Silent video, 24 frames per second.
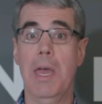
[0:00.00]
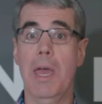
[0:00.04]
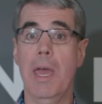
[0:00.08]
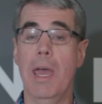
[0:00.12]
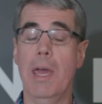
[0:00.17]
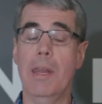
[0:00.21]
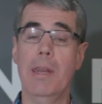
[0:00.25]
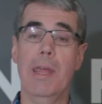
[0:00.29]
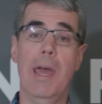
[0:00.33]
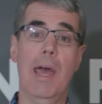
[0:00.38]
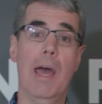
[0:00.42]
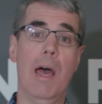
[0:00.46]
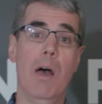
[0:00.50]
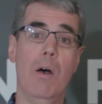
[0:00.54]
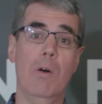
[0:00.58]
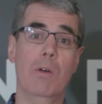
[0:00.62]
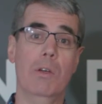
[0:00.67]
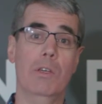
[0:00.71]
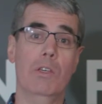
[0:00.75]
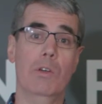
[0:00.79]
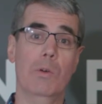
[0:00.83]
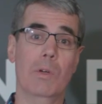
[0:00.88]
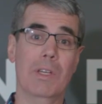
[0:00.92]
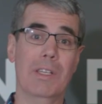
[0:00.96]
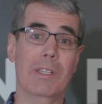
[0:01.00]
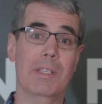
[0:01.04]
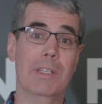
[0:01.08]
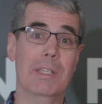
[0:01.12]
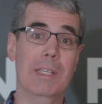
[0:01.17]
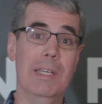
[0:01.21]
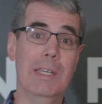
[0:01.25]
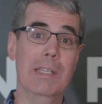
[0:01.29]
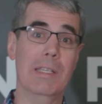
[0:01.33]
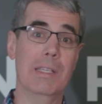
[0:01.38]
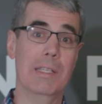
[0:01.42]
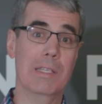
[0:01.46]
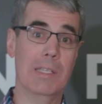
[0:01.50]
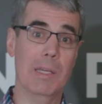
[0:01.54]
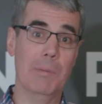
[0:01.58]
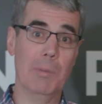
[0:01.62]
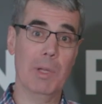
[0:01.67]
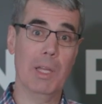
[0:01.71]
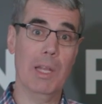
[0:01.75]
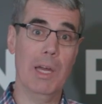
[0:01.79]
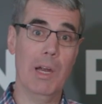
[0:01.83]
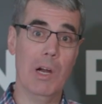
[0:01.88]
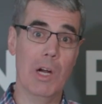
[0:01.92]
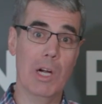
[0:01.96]
And now you can see the
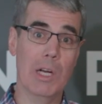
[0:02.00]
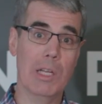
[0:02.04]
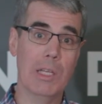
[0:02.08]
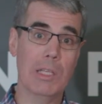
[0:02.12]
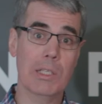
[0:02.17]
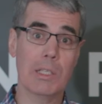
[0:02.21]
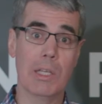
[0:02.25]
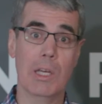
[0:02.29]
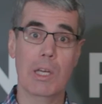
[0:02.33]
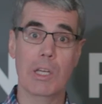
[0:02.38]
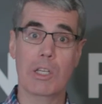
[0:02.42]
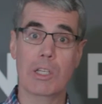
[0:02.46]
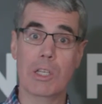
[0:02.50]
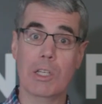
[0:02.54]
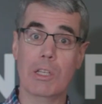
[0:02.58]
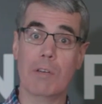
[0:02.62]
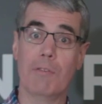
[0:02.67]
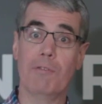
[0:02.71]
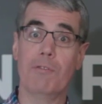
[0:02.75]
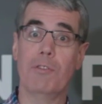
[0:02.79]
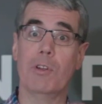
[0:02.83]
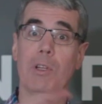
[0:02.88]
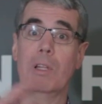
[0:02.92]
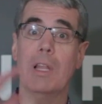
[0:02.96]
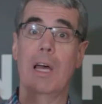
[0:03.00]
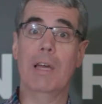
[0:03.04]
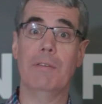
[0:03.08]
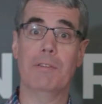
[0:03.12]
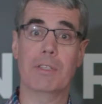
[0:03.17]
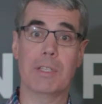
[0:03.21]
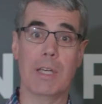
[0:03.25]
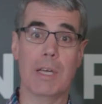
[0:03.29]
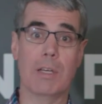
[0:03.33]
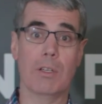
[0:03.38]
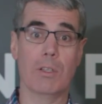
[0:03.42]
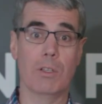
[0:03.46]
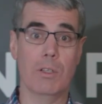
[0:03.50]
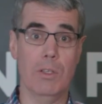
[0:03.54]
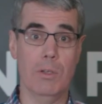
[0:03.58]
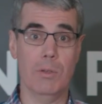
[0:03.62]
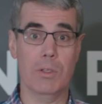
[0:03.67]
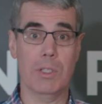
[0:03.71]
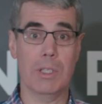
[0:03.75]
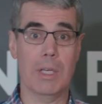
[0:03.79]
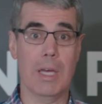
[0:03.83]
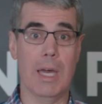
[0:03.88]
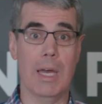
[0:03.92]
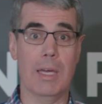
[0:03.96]
similarities to the full life cycle
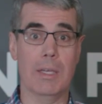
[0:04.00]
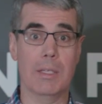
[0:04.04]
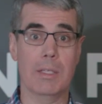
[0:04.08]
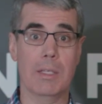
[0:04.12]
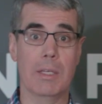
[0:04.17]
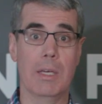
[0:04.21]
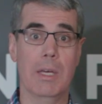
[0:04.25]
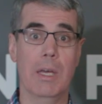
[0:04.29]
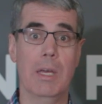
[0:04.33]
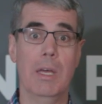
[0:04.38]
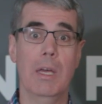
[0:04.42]
use case.